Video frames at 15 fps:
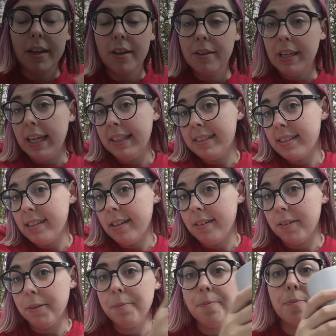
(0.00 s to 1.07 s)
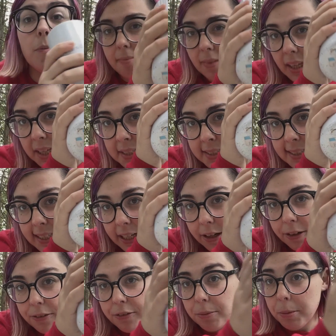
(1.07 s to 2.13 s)
okay, so a
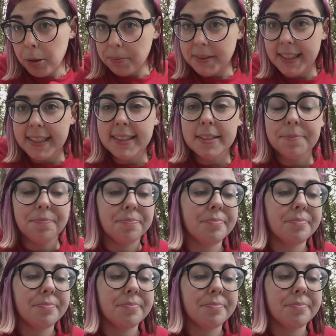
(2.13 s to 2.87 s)
sticker from HomeSense.